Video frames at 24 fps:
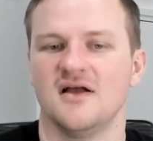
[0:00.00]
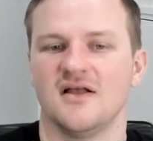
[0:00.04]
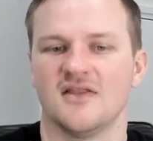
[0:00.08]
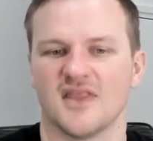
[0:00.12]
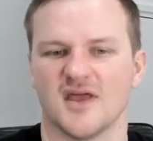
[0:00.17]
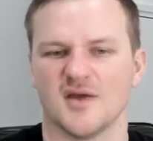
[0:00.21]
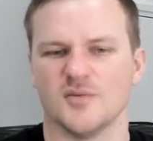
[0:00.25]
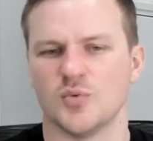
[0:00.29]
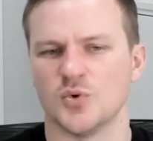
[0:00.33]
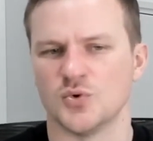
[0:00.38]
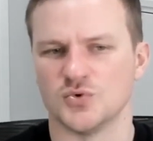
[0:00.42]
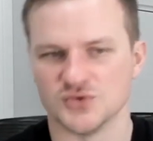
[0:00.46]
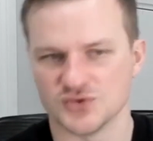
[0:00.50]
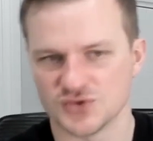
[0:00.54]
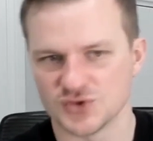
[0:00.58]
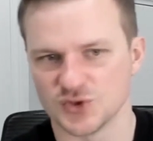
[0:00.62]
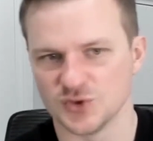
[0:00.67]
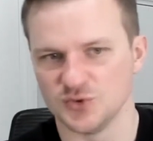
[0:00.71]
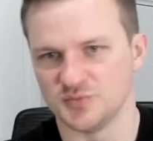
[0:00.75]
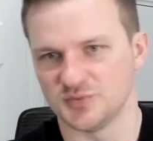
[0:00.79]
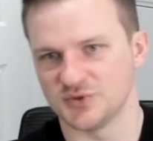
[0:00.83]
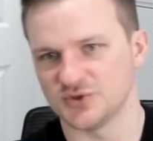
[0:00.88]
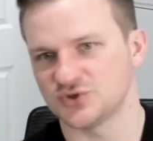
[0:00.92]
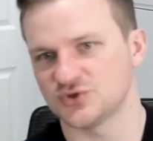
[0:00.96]
They bought
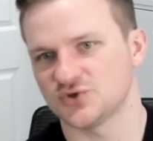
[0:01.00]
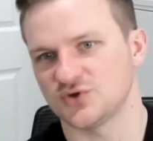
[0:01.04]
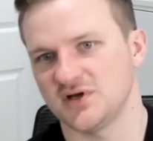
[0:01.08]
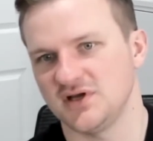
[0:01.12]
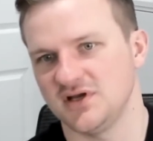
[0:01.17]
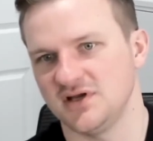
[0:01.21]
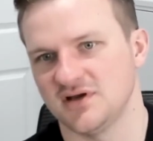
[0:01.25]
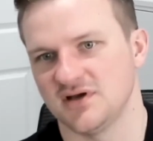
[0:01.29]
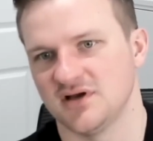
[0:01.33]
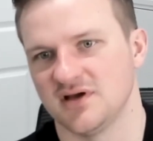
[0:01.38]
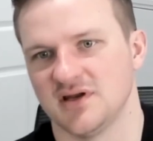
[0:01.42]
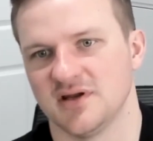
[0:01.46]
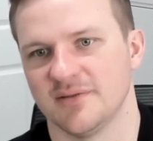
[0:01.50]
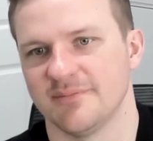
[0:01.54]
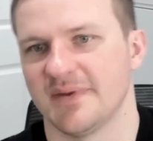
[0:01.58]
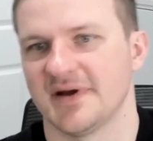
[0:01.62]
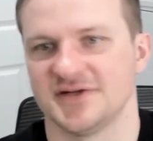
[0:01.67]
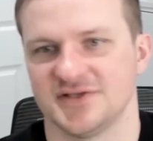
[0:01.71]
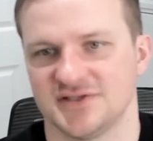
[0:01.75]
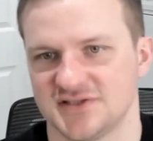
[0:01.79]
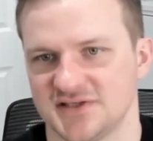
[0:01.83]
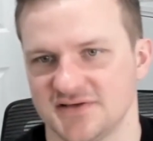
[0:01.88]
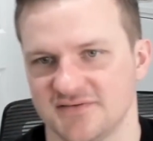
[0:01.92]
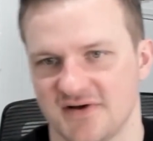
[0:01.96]
Super Treat and a
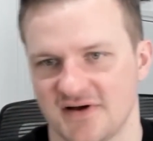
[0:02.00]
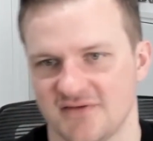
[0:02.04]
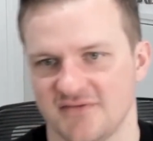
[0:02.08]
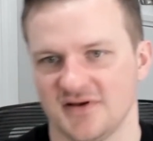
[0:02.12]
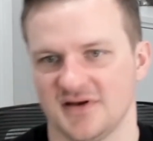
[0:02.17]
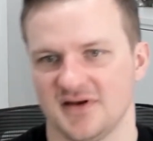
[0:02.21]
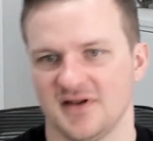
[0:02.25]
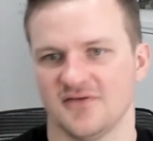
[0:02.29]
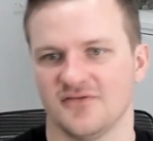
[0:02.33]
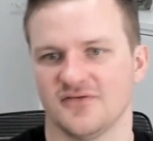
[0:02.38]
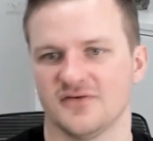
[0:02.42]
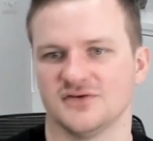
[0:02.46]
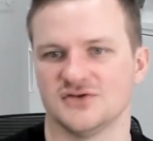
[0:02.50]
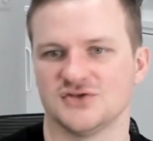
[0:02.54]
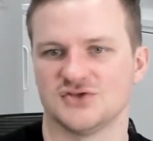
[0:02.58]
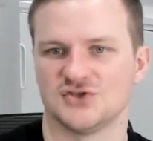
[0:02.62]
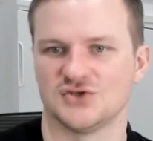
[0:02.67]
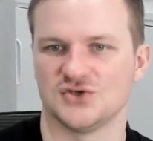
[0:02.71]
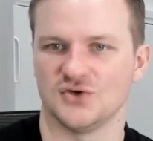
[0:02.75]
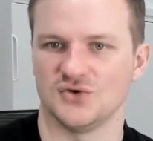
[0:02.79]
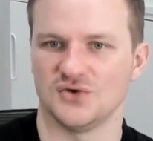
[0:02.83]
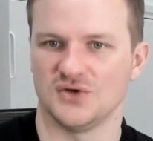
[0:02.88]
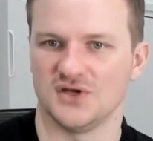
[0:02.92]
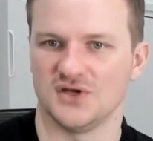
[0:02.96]
bunch of other different
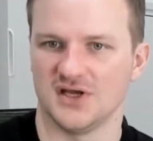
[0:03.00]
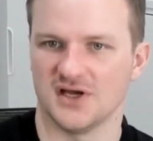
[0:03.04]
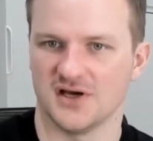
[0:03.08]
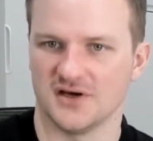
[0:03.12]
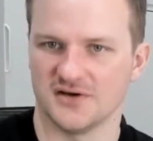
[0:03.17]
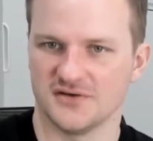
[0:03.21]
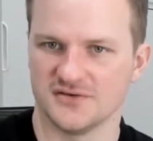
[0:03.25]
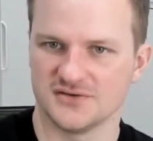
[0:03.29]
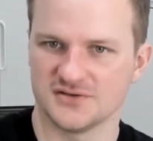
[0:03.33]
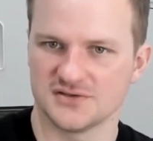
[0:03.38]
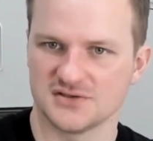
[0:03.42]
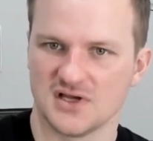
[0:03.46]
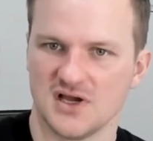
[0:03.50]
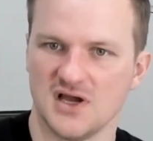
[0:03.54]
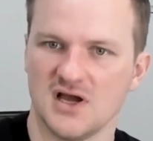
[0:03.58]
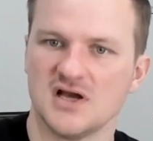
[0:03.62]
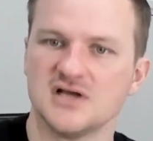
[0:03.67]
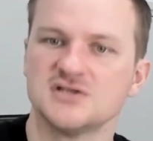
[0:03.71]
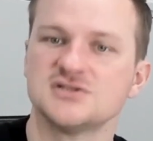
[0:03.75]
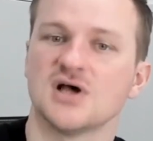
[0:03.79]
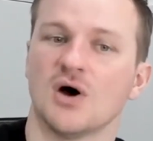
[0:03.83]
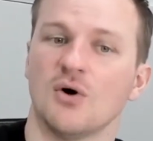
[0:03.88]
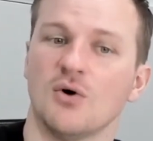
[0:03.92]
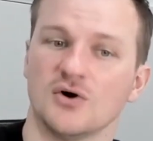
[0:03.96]
studios.
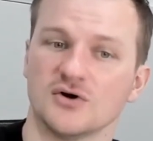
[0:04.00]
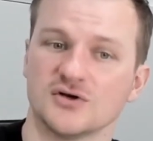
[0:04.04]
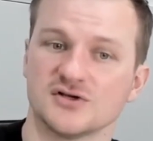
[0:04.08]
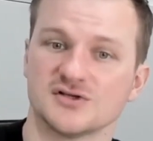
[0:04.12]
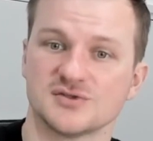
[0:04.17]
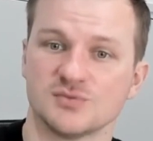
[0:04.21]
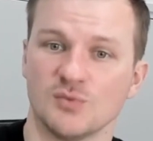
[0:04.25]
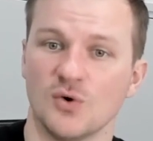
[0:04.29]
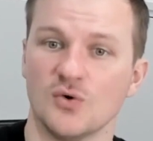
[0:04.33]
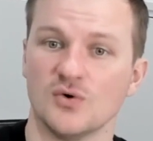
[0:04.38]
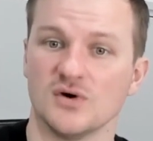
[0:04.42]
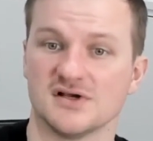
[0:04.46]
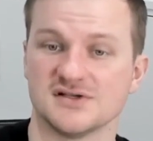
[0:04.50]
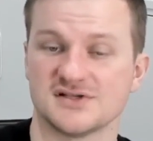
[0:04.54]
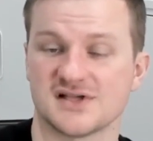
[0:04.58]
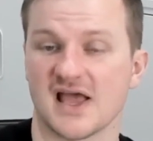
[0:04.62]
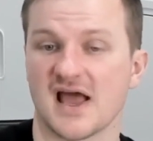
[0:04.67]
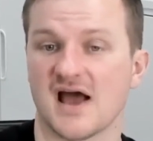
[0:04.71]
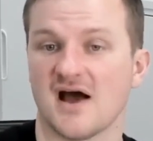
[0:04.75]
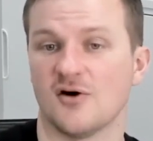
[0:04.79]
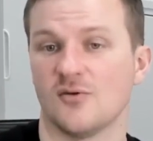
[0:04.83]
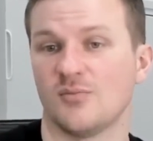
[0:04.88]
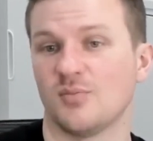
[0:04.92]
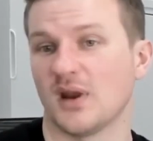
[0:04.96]
So on a smaller
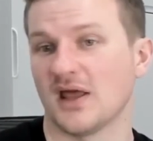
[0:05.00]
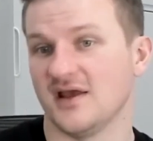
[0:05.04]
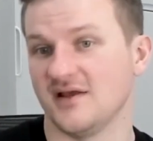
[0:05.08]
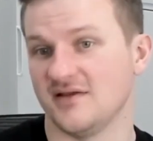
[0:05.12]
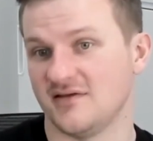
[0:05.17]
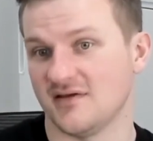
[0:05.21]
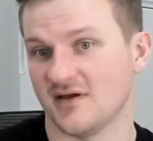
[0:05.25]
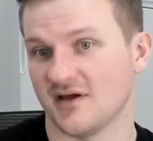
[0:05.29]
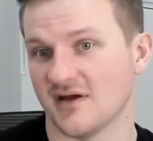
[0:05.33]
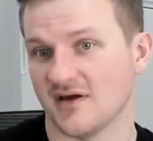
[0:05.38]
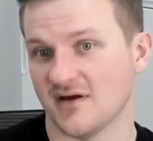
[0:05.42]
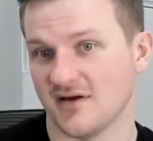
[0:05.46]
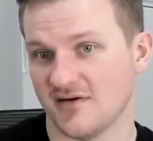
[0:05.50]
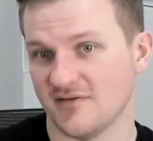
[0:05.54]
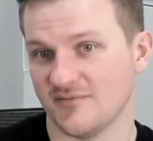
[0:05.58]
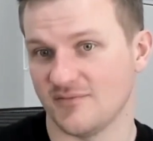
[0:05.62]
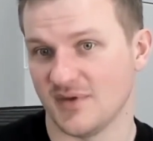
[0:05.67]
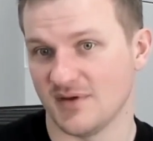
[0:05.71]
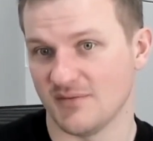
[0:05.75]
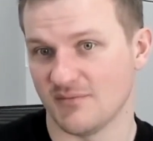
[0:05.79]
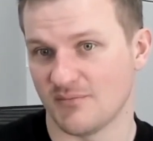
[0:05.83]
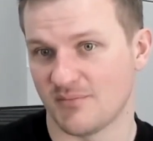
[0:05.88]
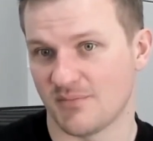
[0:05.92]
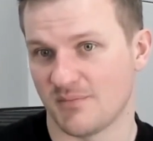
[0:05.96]
scale, Playtika have
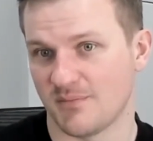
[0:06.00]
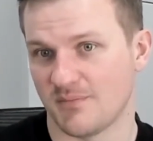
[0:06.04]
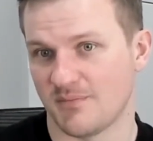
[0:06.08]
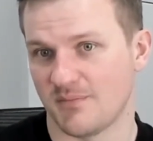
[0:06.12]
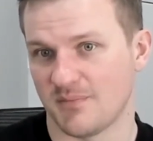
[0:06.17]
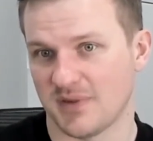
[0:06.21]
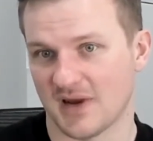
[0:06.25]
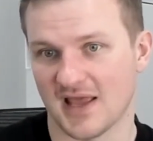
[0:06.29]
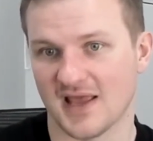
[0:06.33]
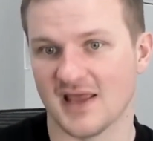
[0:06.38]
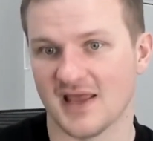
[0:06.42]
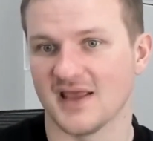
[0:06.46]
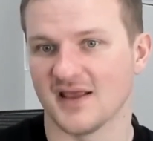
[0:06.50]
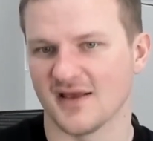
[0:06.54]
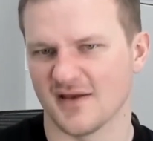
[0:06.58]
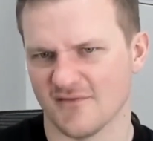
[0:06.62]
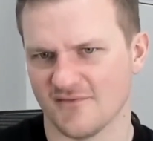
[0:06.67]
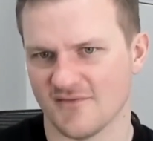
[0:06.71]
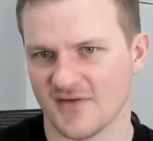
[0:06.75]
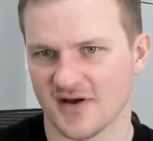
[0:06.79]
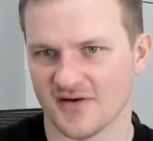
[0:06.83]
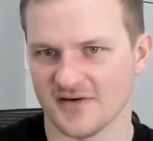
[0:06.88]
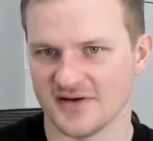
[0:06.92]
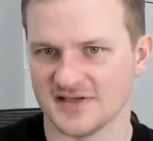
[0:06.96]
been playing a
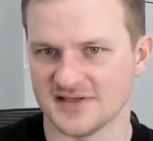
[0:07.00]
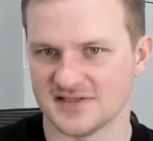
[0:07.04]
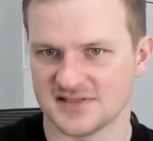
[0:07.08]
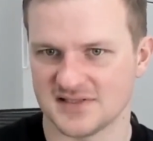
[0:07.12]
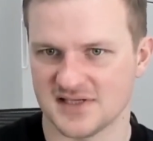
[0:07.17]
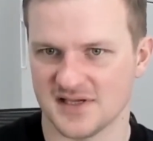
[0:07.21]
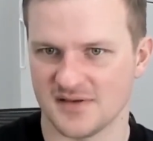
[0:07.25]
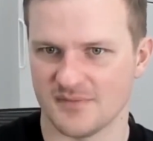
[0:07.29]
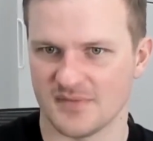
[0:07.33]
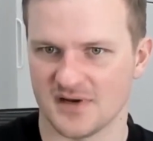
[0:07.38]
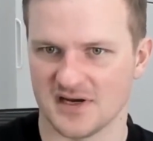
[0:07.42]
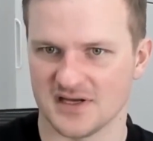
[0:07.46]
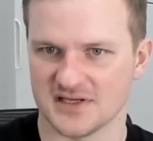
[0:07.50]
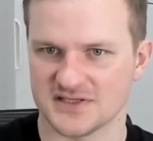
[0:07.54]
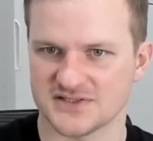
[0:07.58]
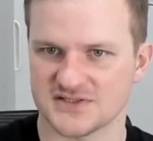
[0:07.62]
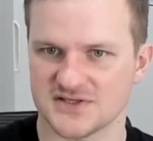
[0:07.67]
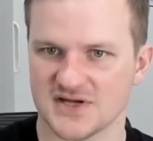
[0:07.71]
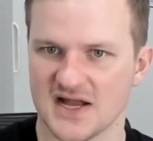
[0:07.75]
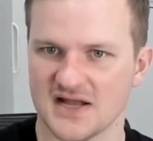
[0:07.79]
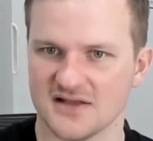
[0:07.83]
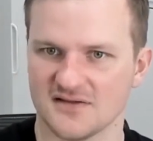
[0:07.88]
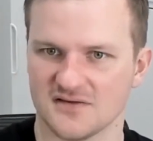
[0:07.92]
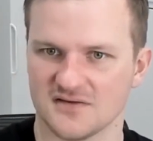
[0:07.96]
very similar
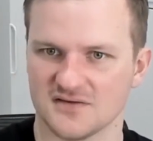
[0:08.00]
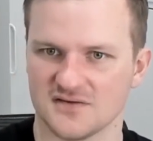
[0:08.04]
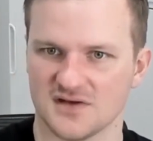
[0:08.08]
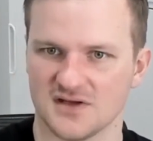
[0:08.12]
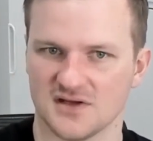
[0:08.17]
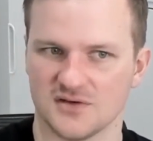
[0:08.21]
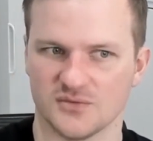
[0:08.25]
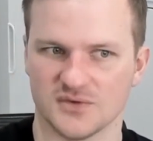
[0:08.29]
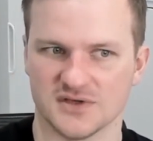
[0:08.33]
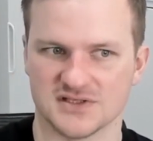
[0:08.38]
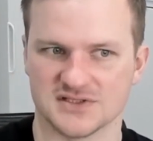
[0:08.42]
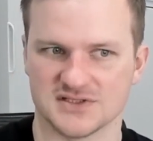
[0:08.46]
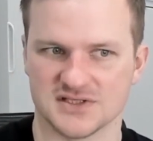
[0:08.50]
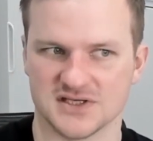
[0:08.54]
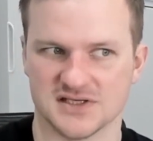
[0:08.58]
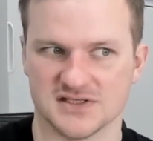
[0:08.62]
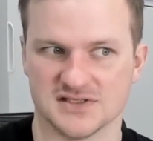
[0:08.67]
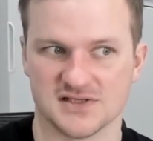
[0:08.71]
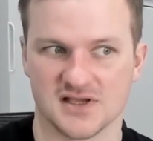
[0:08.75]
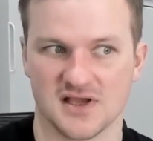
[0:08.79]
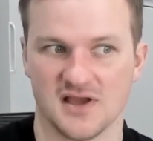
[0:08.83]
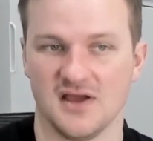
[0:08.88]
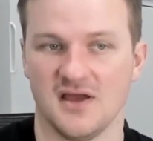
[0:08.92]
strategy, which is